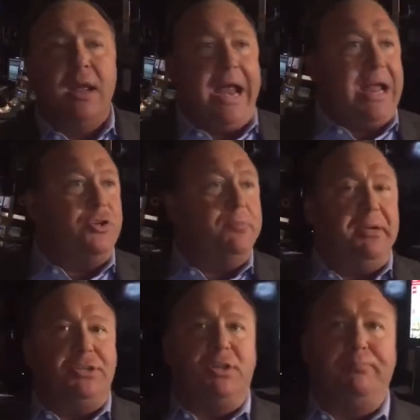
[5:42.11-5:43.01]
and to
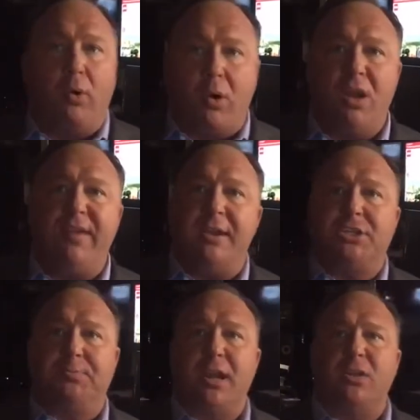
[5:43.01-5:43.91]
be supportive and to
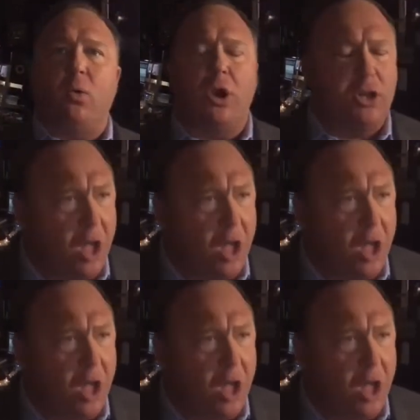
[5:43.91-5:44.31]
spread the word.